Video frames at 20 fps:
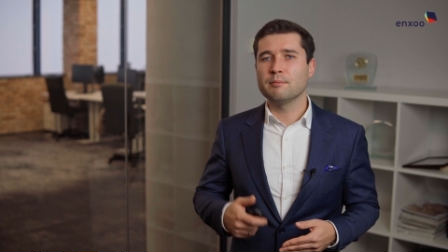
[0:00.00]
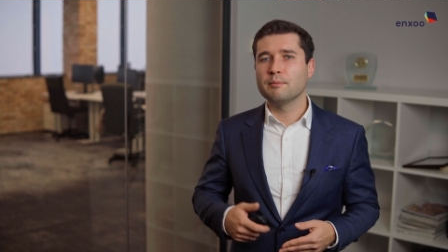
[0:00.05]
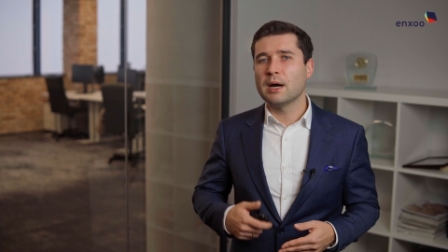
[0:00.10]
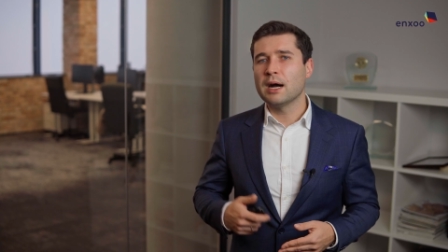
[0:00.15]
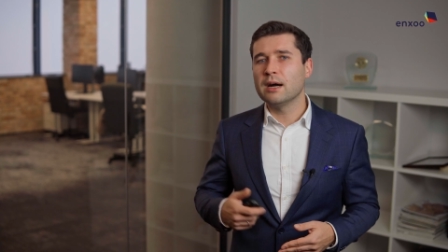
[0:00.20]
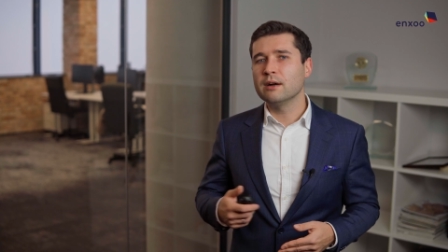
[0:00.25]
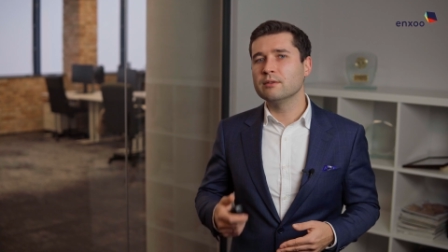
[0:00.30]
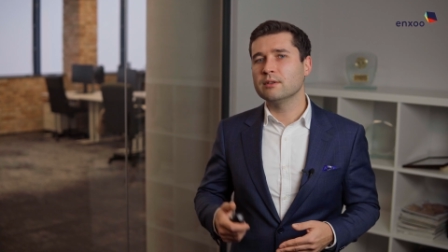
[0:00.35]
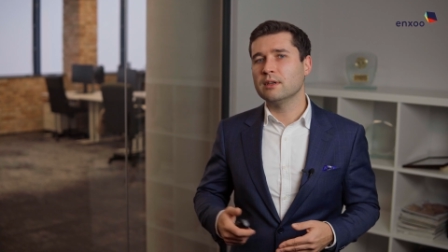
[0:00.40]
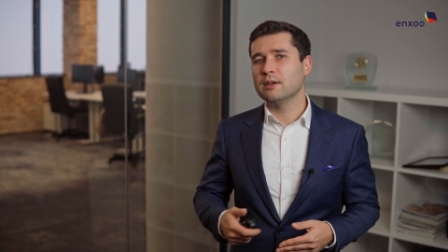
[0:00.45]

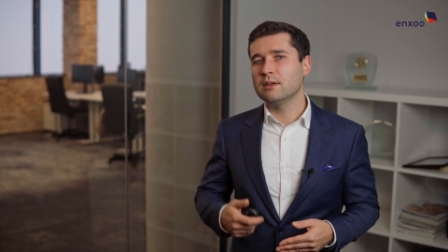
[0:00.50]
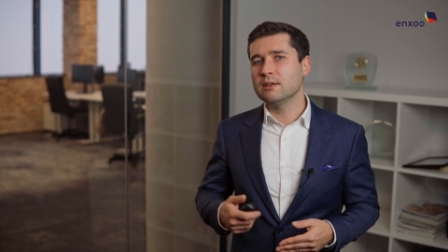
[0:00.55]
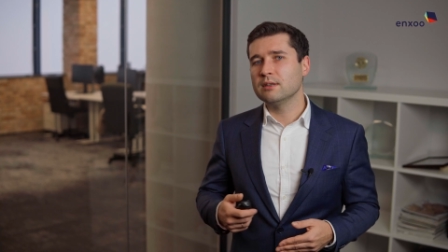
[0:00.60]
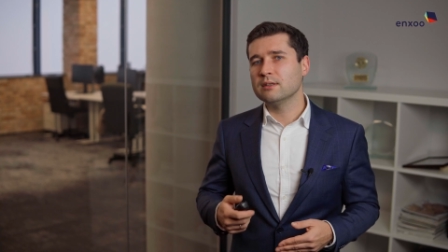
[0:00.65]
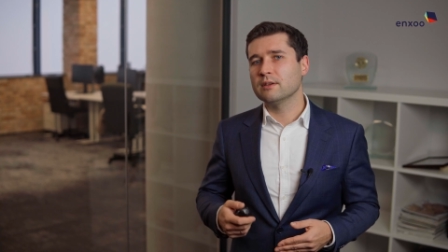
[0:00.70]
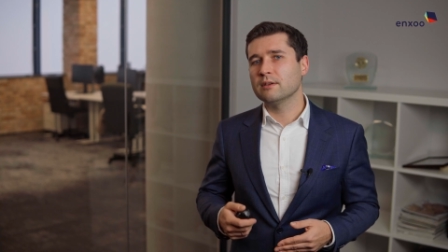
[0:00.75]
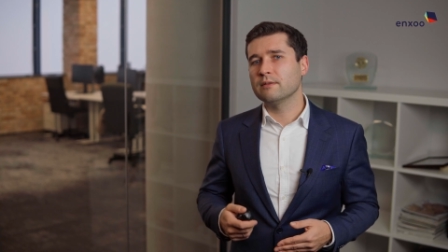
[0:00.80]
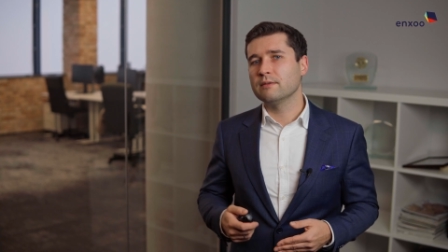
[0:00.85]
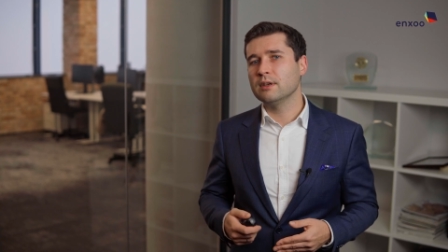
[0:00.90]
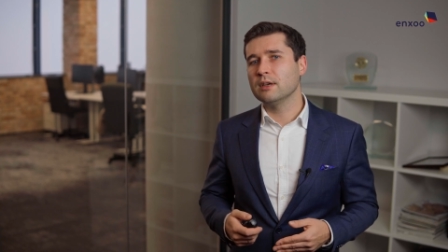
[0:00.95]

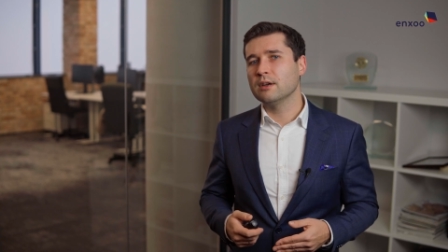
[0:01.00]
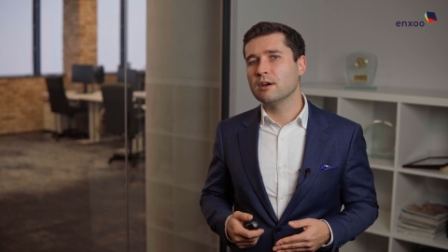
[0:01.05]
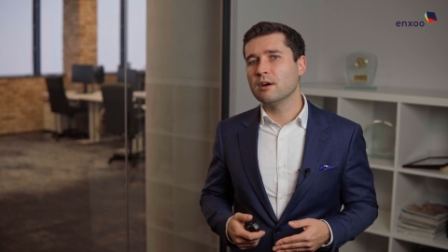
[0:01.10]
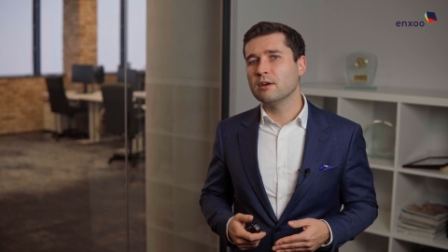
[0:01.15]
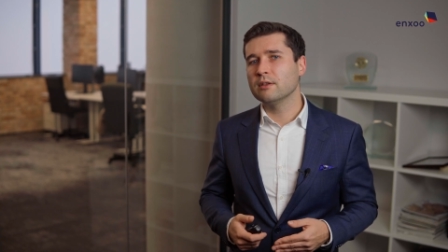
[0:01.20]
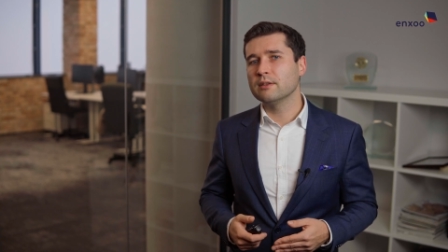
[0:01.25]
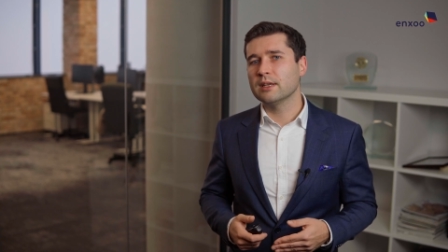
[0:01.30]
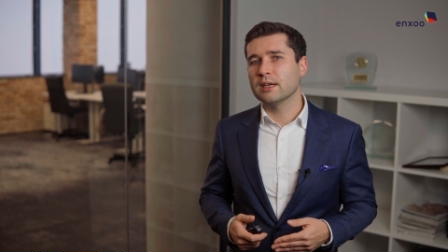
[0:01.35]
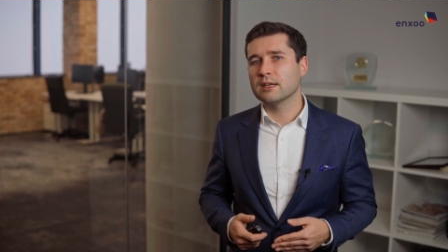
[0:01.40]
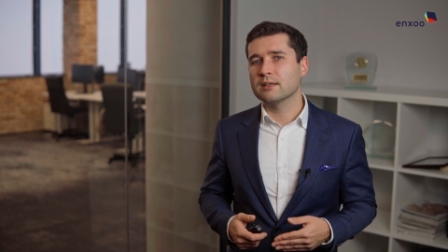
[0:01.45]
boundaries of the
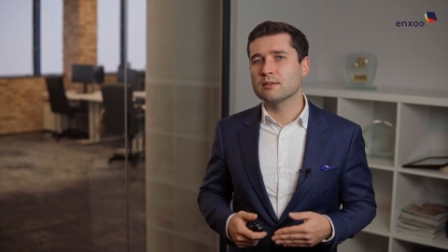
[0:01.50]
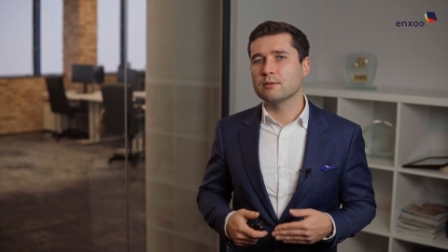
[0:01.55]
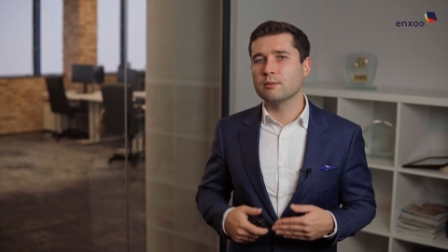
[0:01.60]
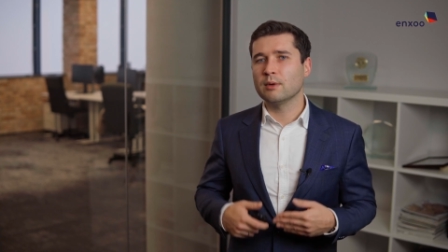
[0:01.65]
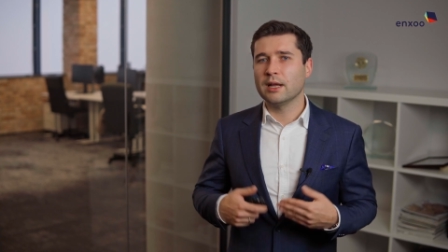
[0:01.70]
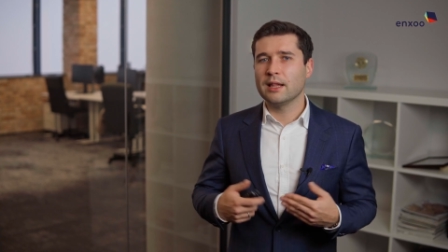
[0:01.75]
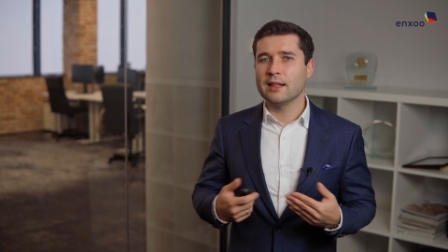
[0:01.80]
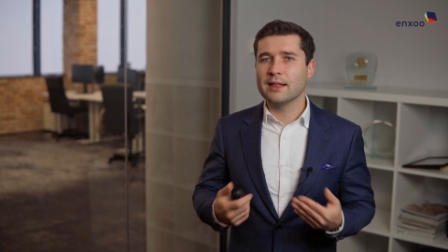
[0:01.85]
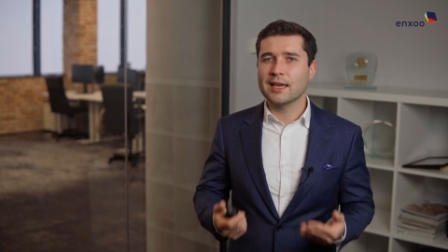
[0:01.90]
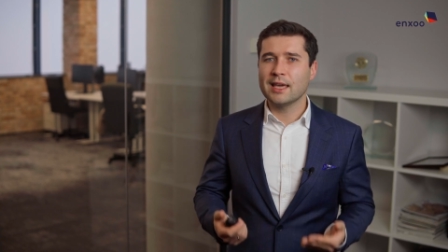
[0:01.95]
context
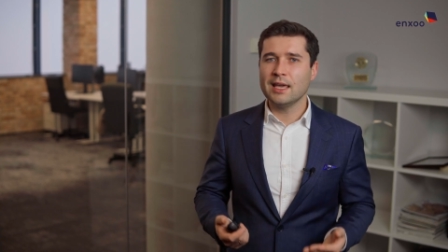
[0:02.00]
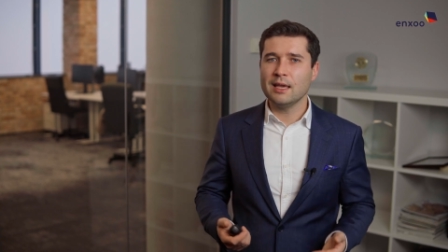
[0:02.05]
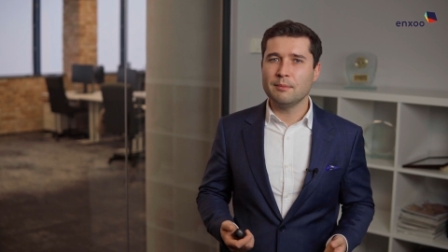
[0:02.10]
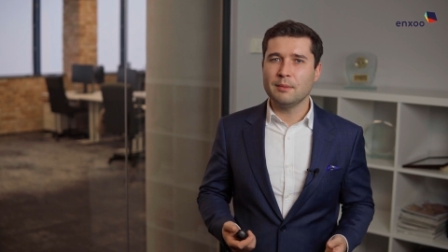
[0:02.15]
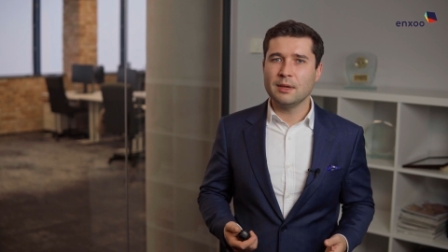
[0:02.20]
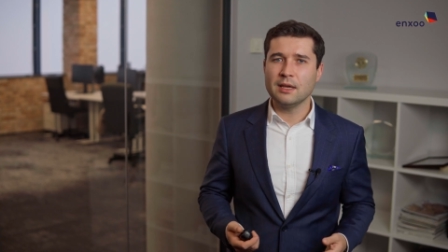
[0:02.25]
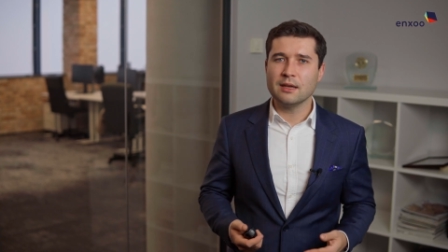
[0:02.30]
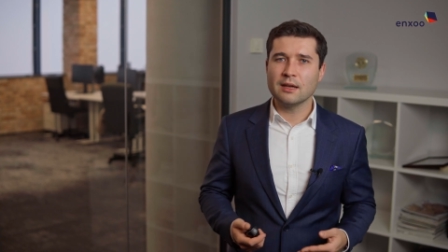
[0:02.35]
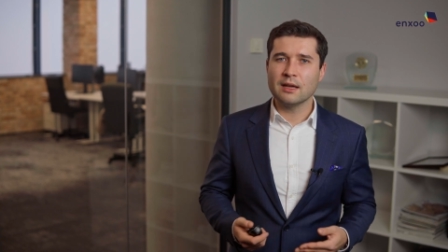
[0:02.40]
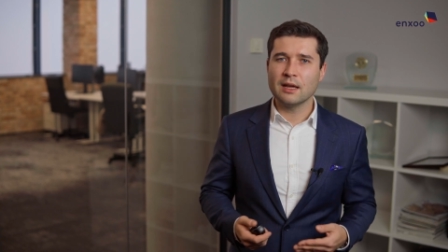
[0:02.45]
while
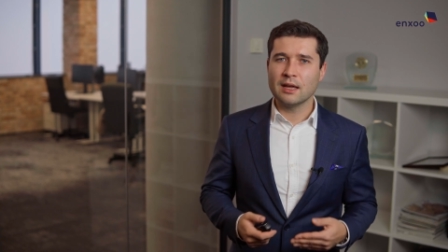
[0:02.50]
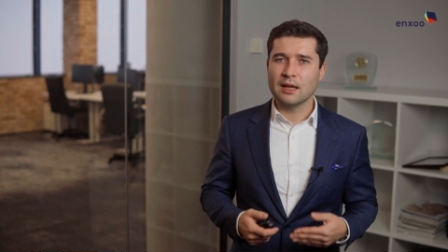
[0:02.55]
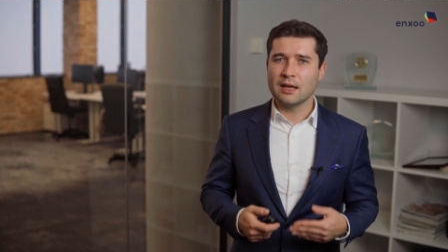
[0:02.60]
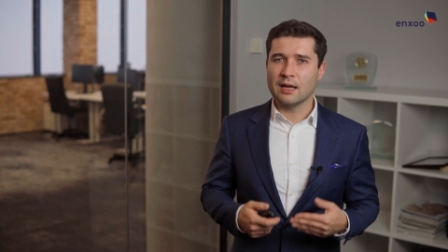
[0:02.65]
keeping